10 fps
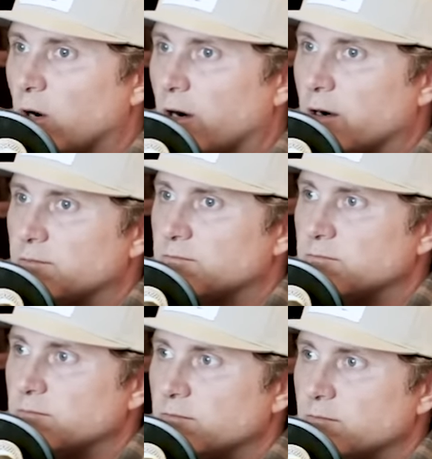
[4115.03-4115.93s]
Are,
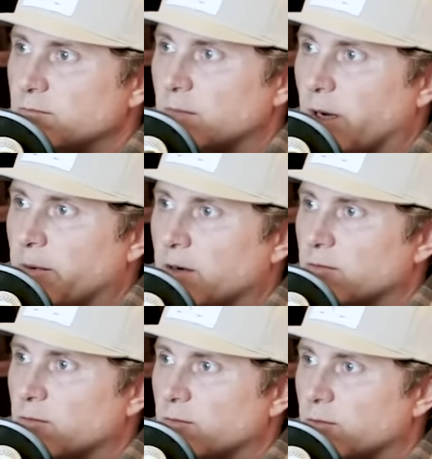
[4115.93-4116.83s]
I mean,
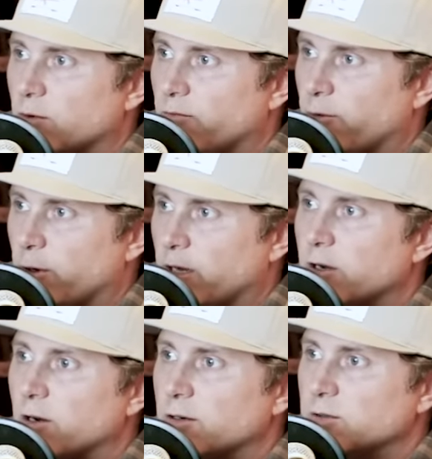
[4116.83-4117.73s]
yeah. for
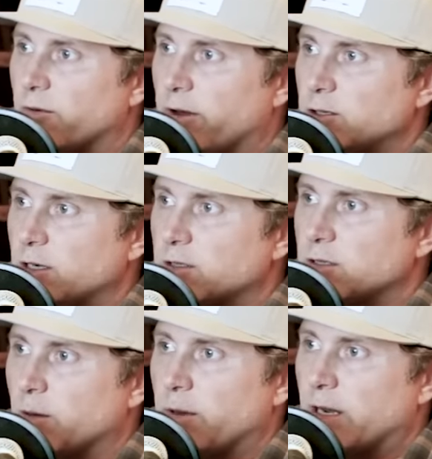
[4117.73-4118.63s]
years we've had chickens
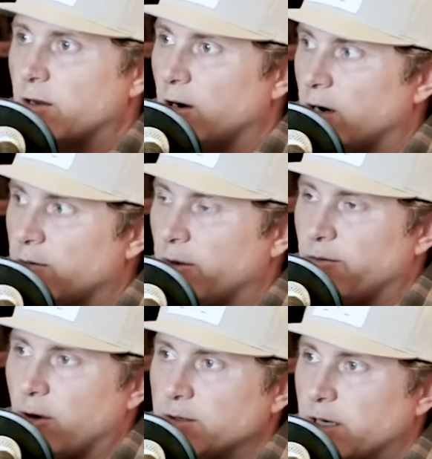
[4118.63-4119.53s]
in the backyard.
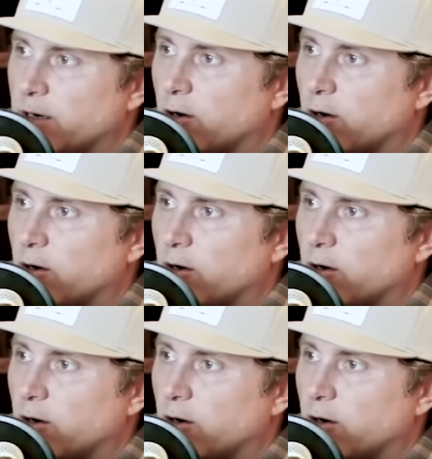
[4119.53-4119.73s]
We've always had a